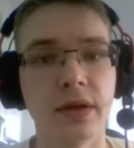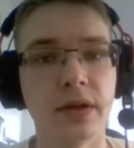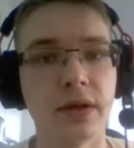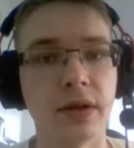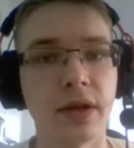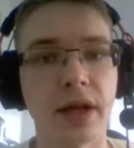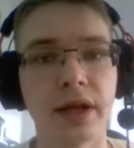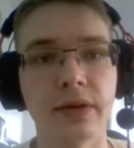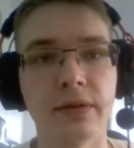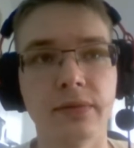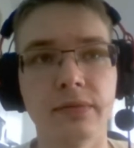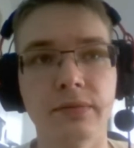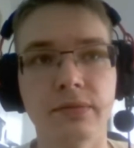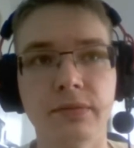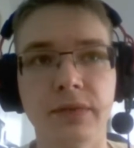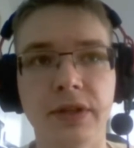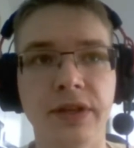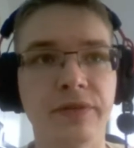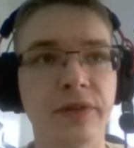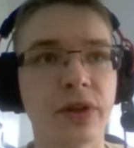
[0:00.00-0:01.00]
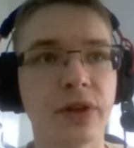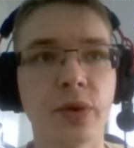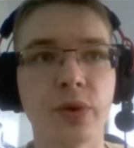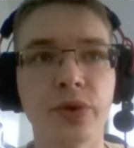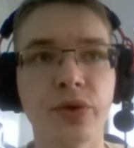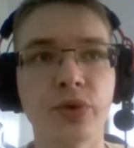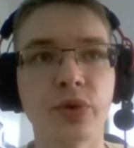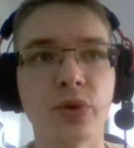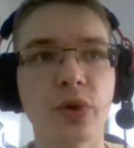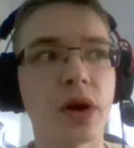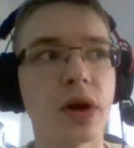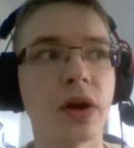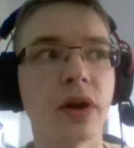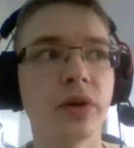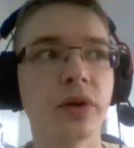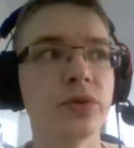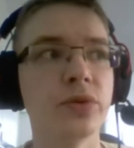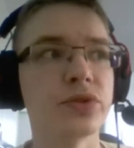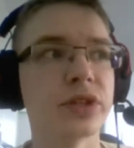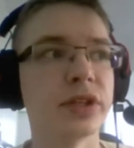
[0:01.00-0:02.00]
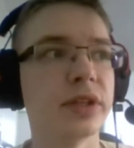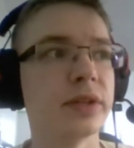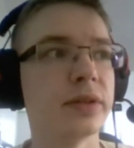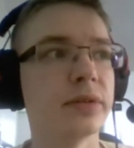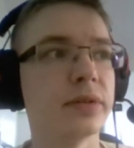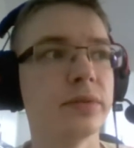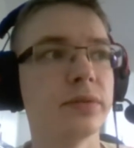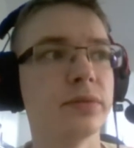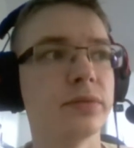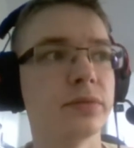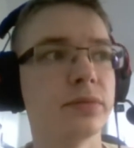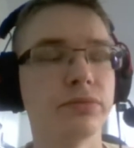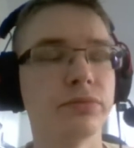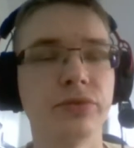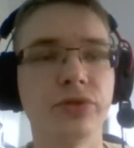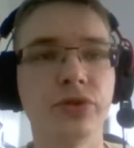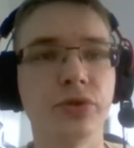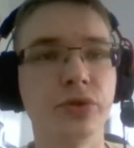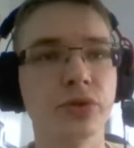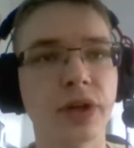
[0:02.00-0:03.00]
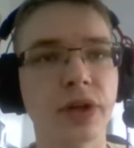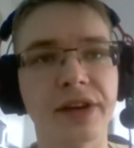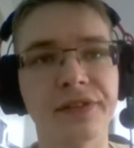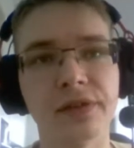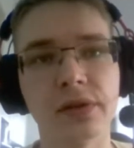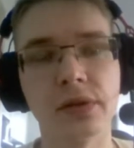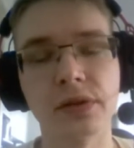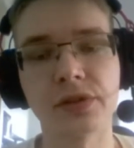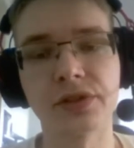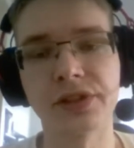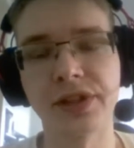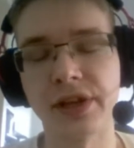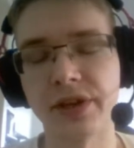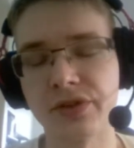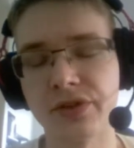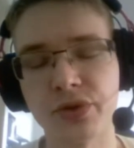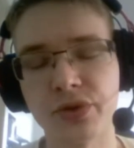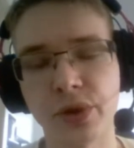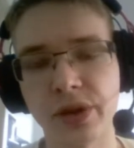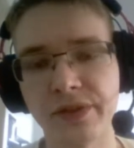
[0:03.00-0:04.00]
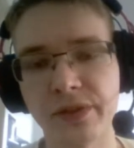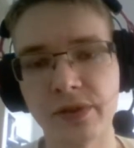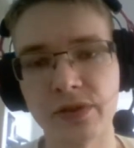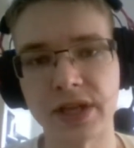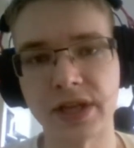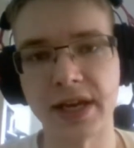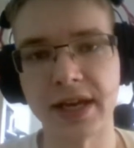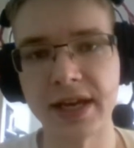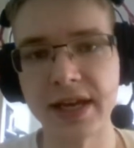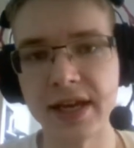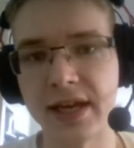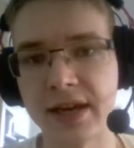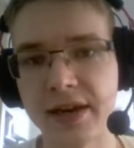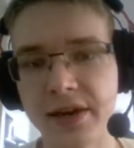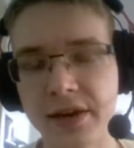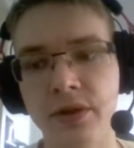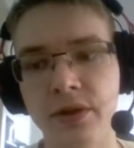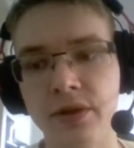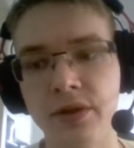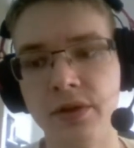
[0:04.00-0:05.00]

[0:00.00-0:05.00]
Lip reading: Like, even though you are losing 2 levels, they are 2 levels ahead,